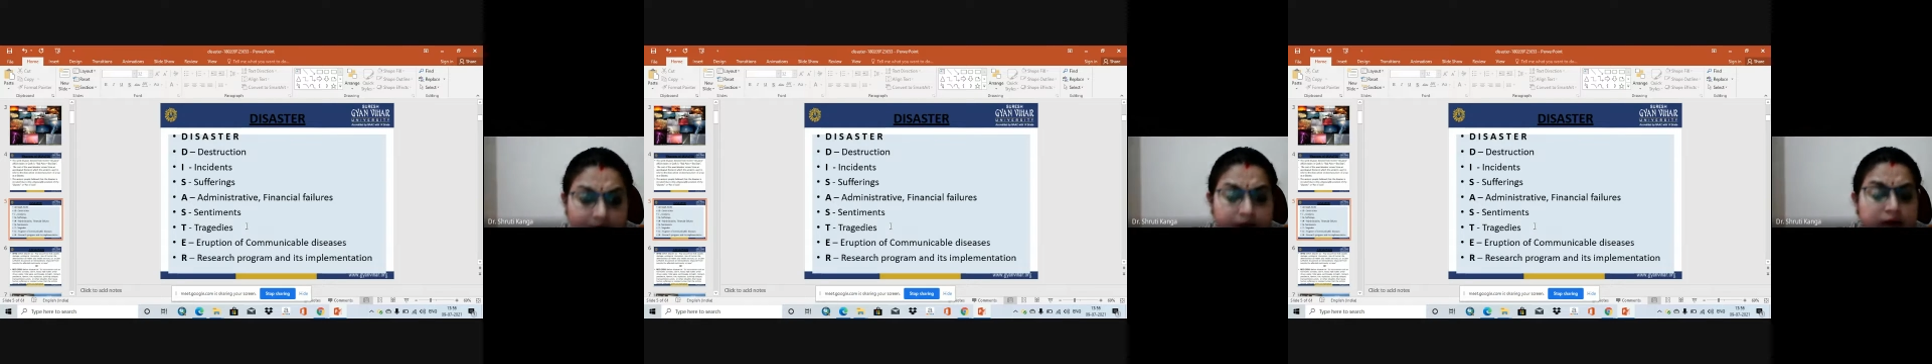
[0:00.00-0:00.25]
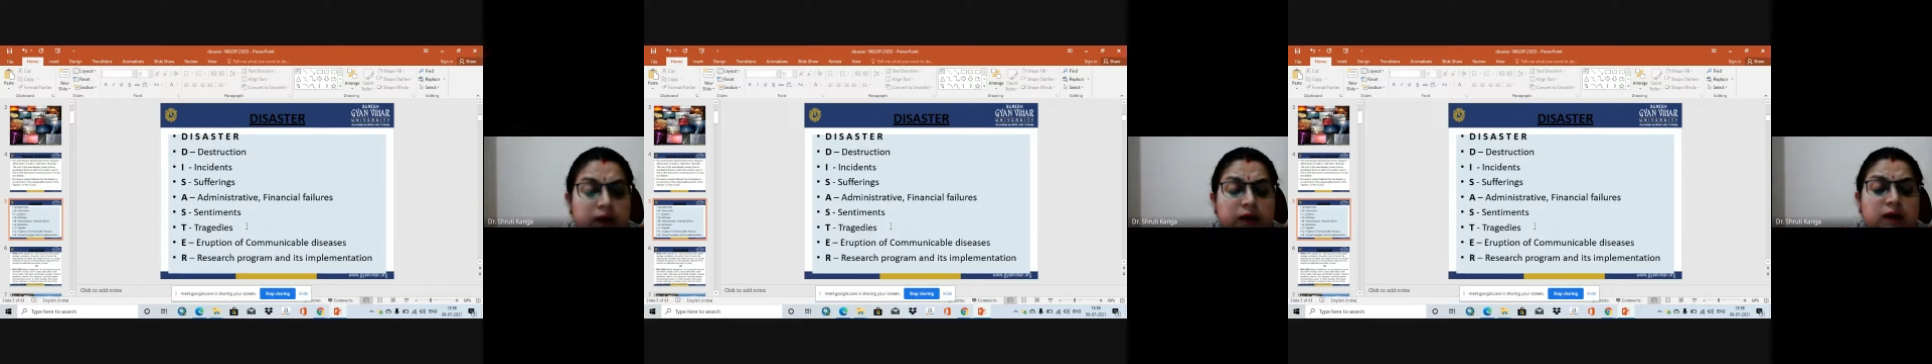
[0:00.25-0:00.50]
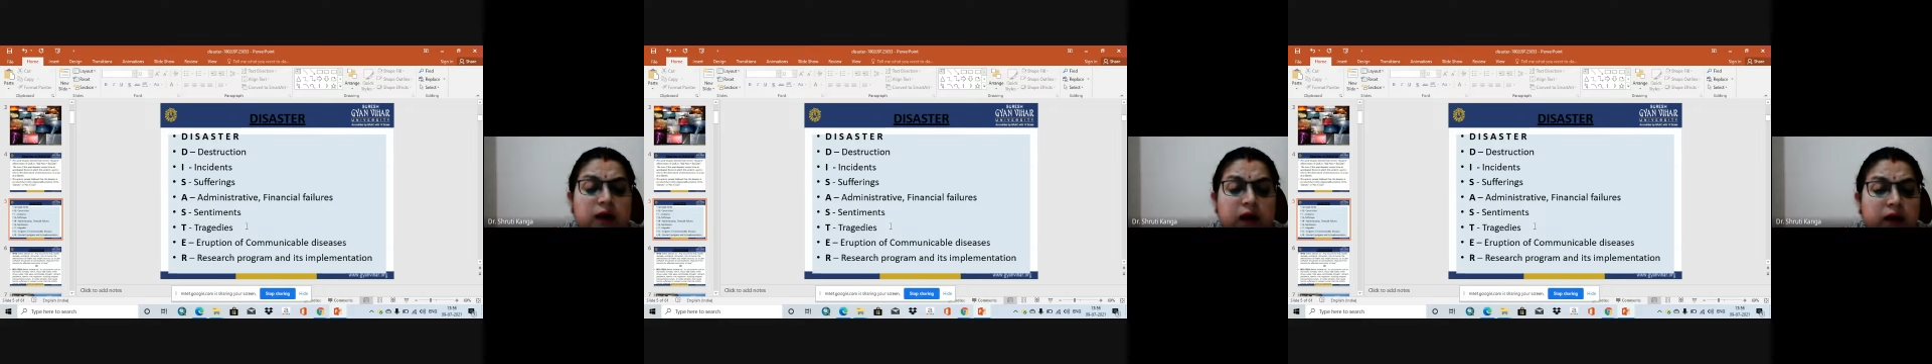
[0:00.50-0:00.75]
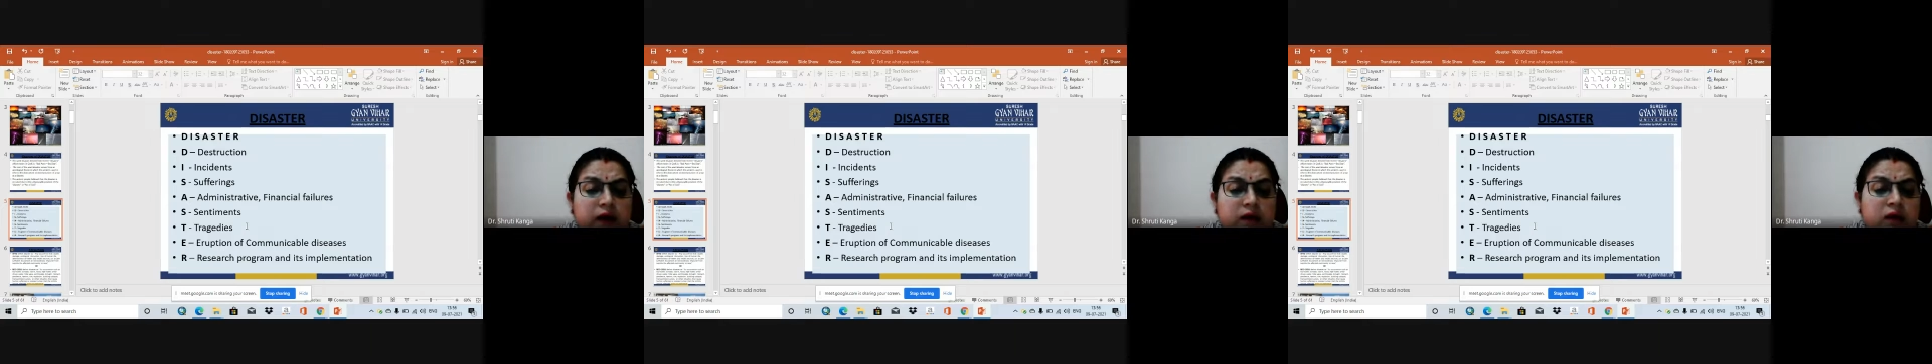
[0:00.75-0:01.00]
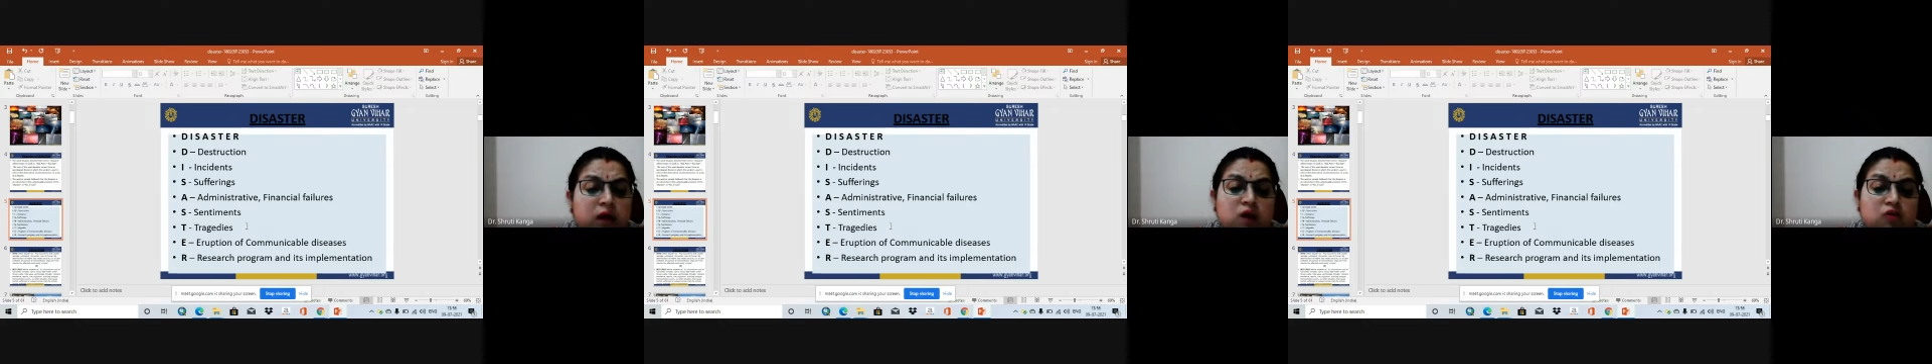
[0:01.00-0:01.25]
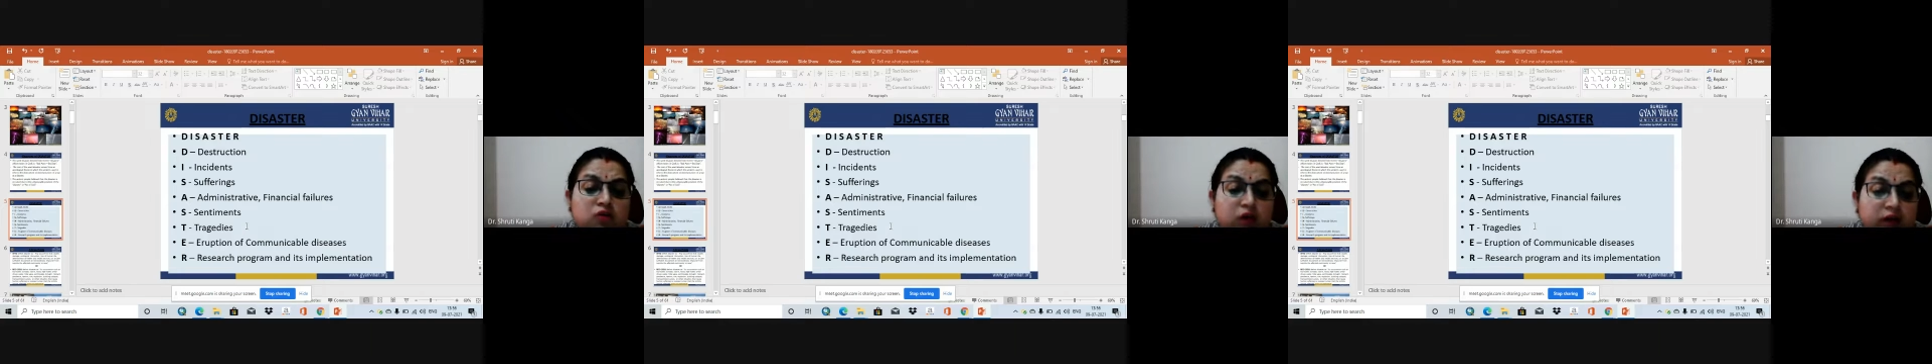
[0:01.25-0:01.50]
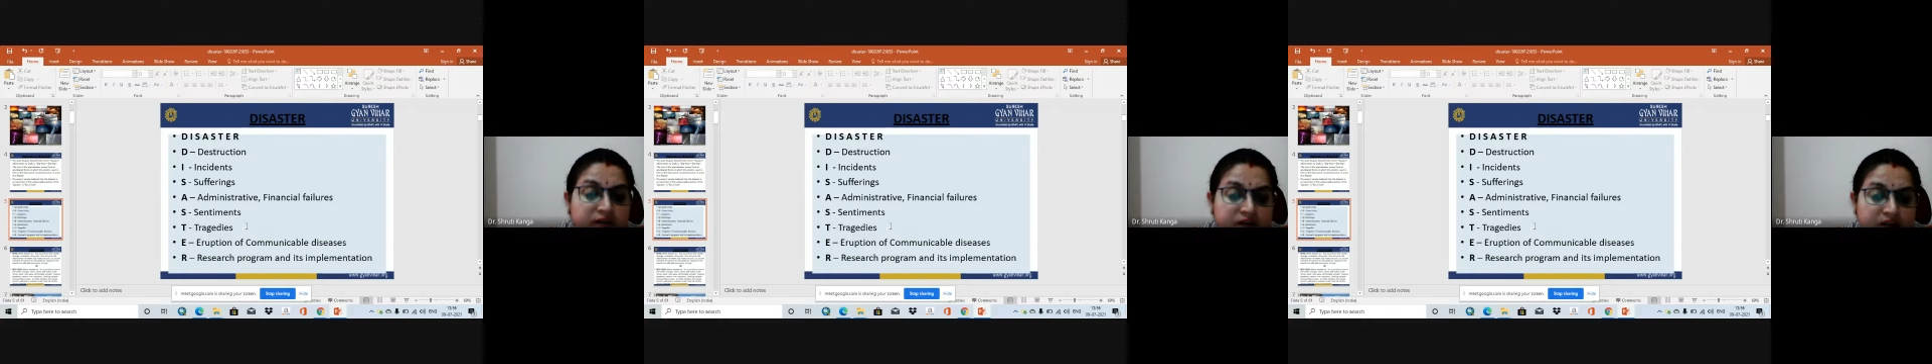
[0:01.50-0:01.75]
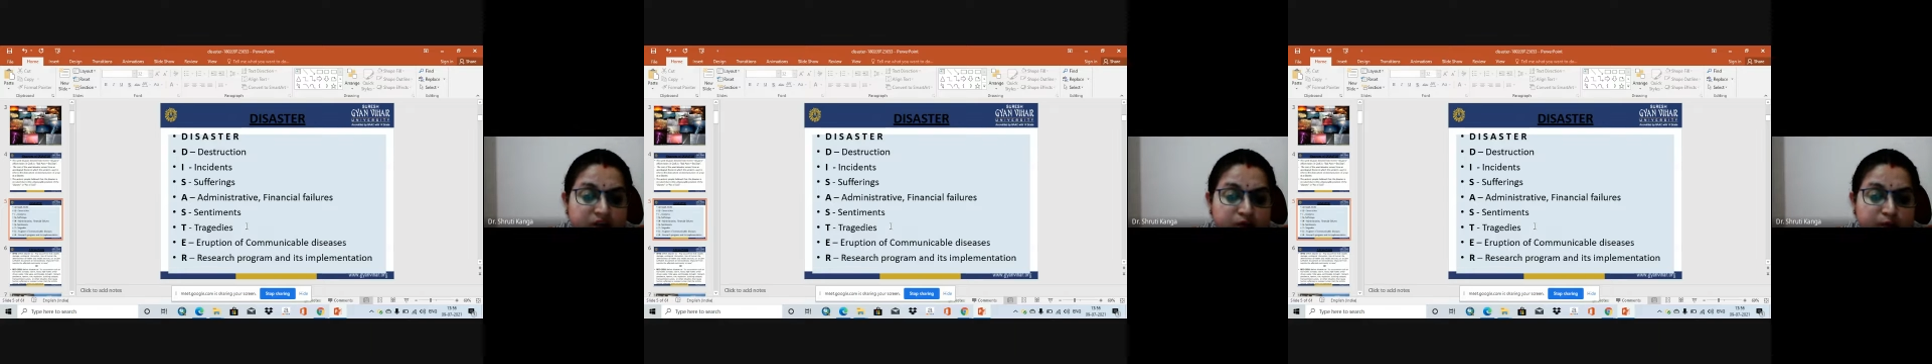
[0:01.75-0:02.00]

Then R for research